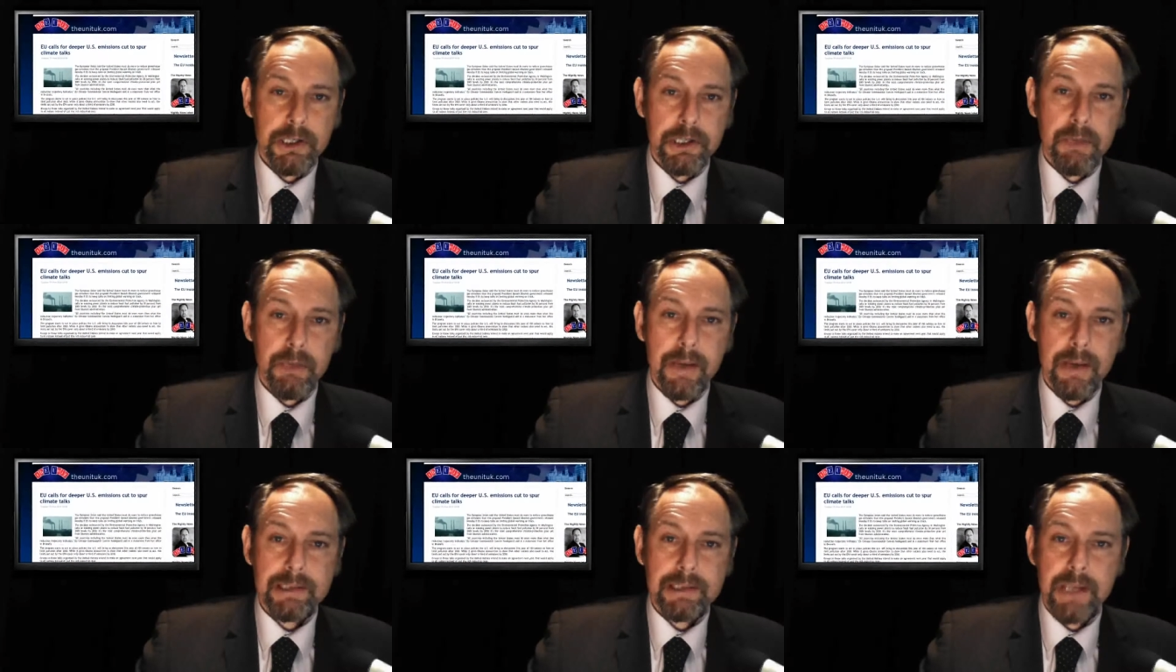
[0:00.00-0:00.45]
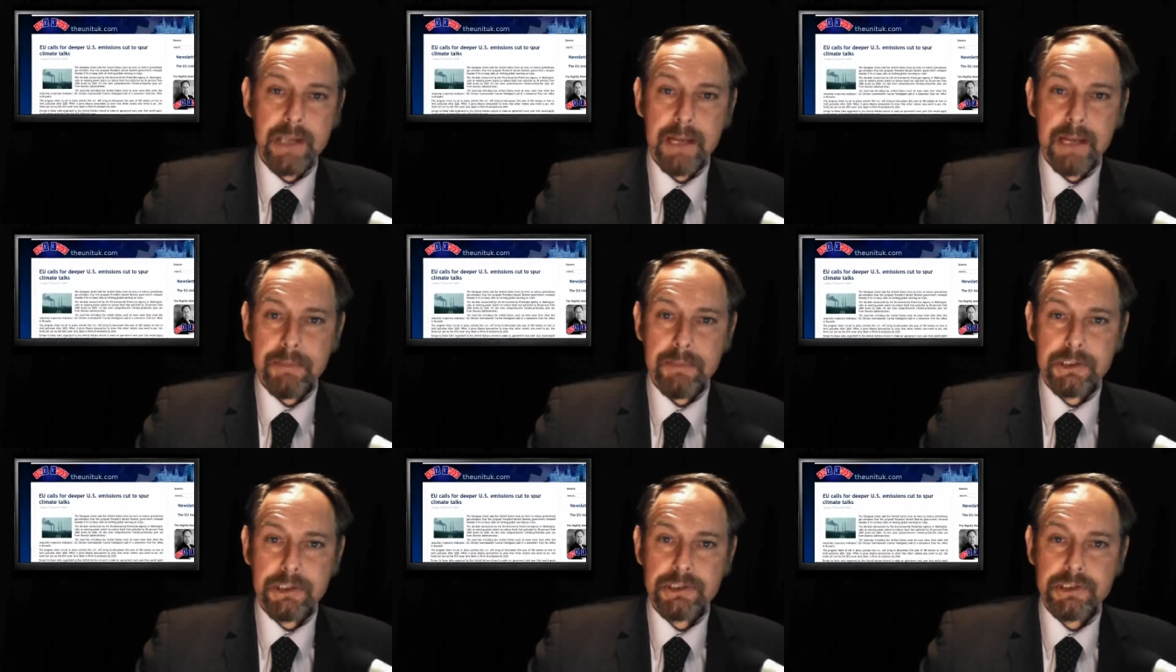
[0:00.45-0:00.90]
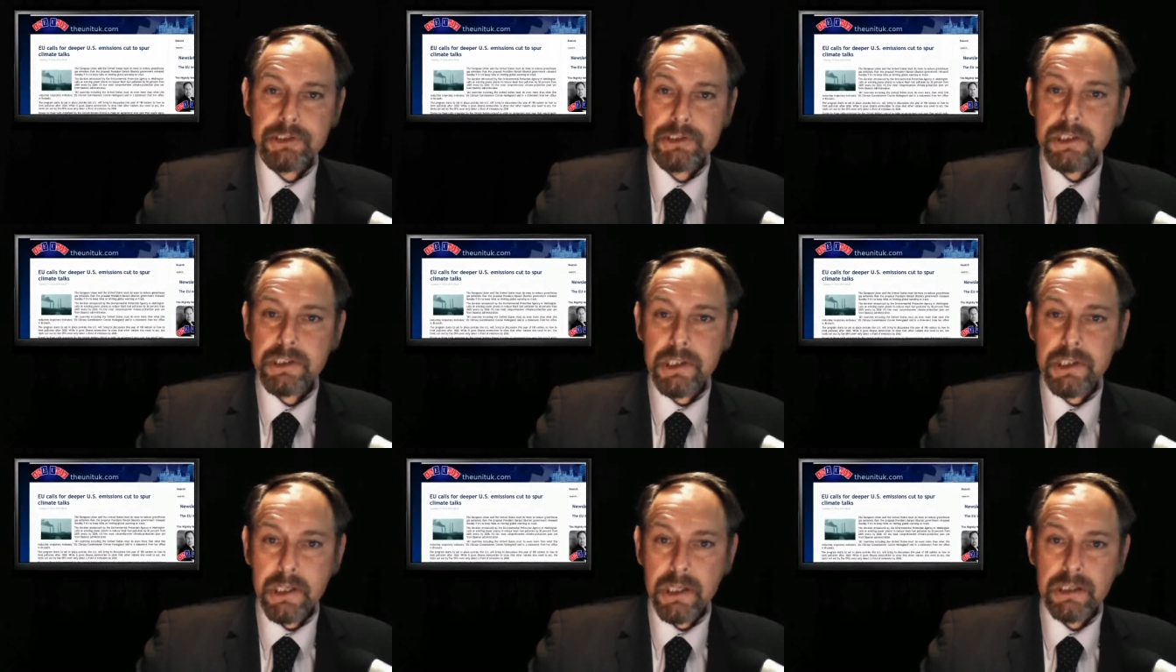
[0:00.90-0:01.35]
US
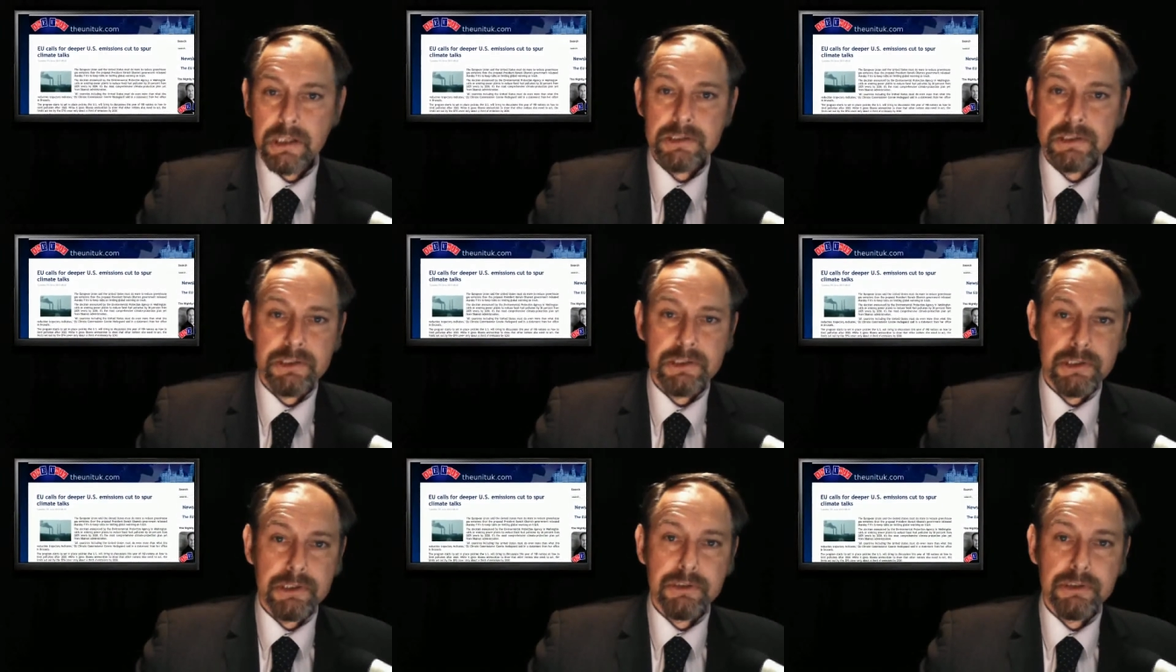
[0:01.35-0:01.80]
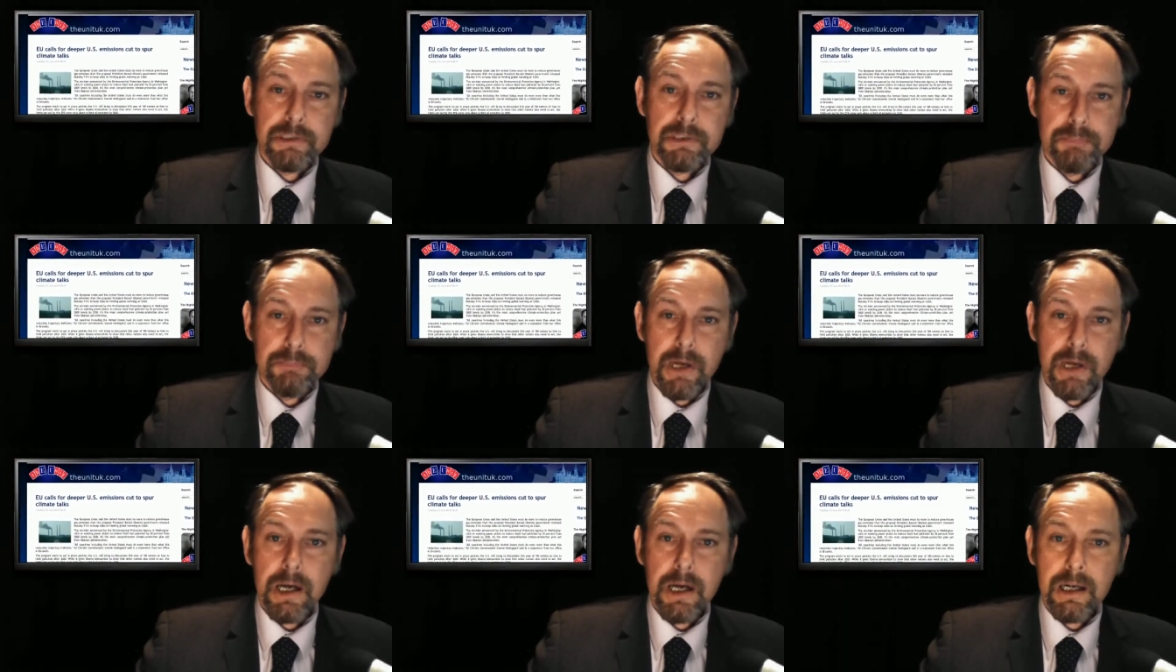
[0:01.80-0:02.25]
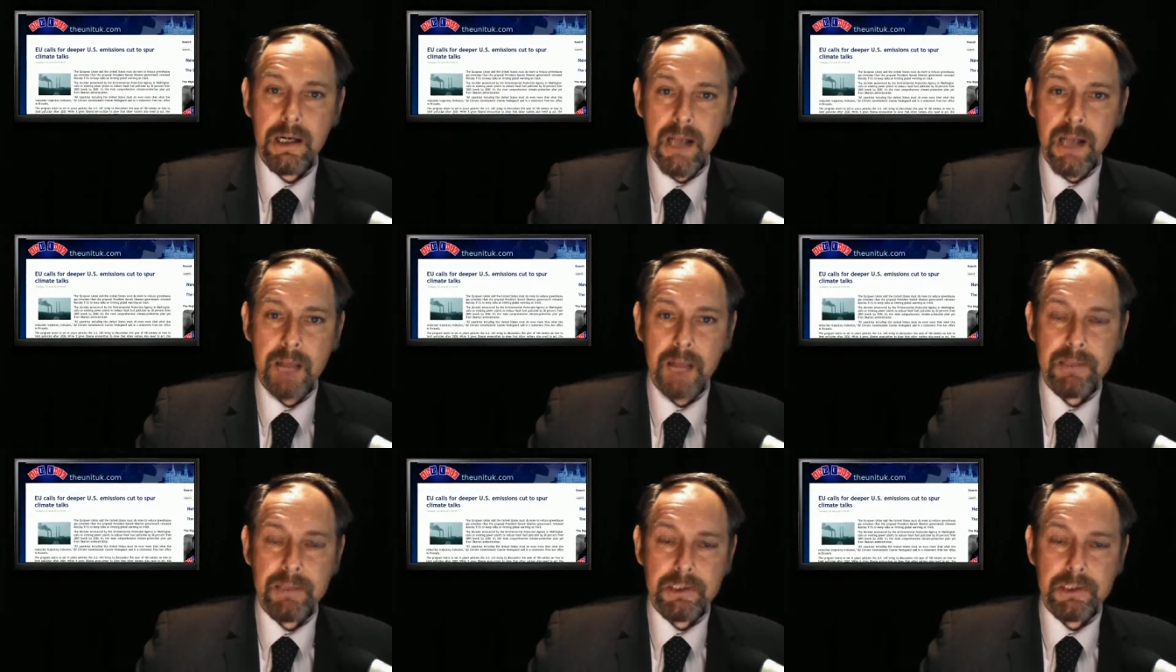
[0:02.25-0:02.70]
emissions cut to spur
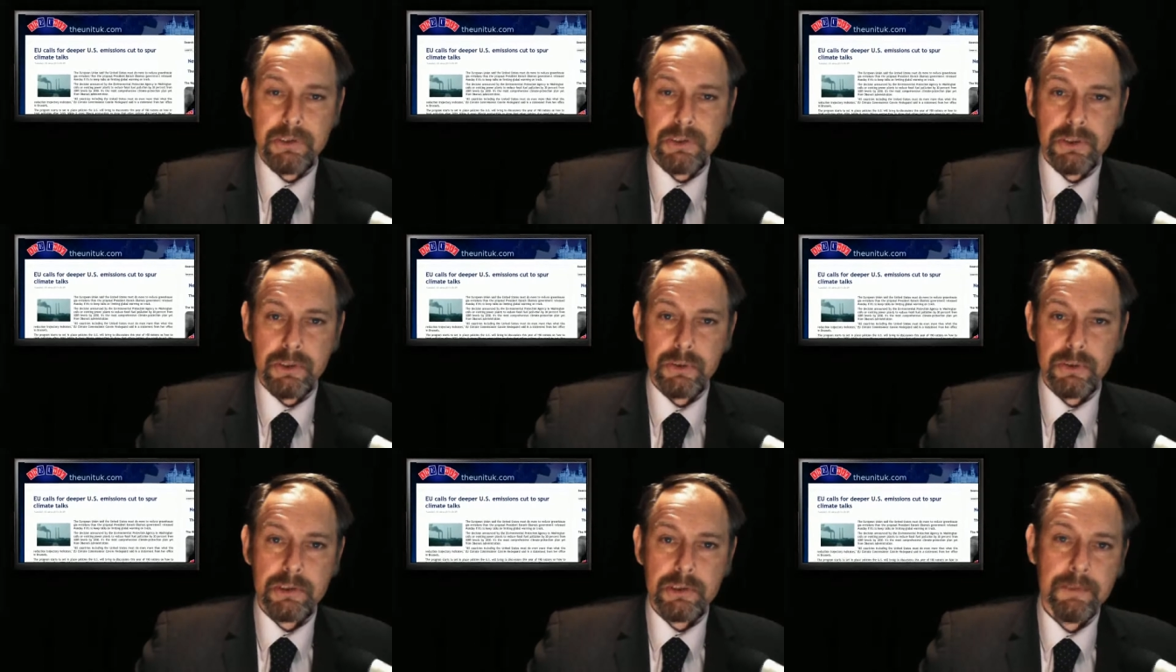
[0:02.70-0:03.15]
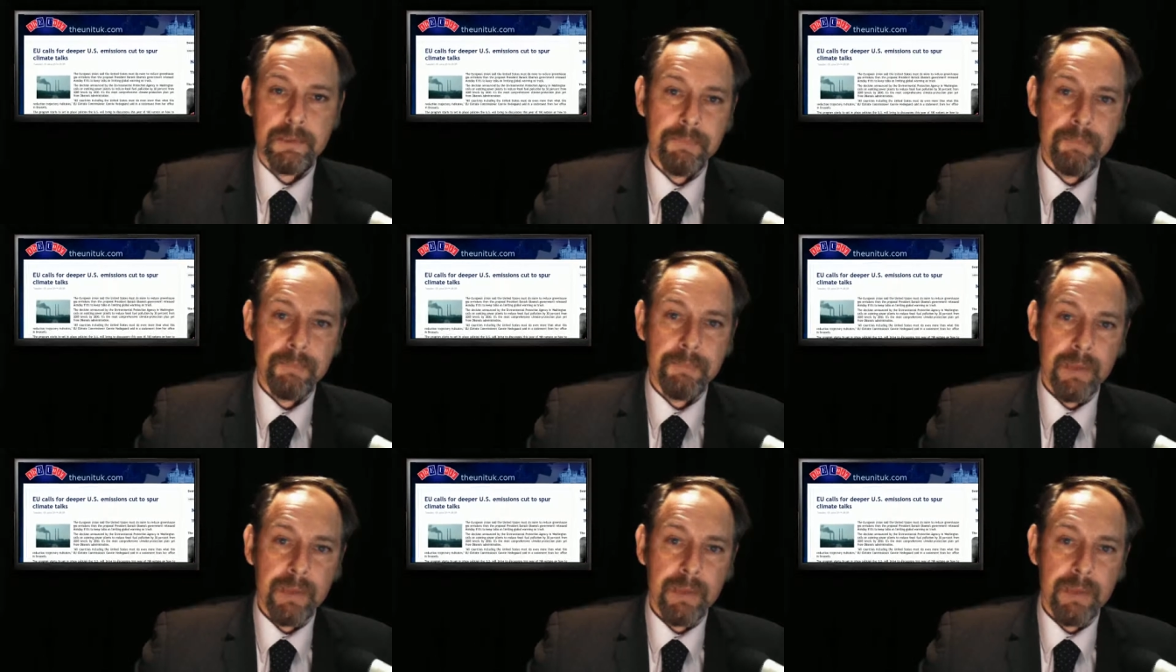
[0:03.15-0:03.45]
climate talks.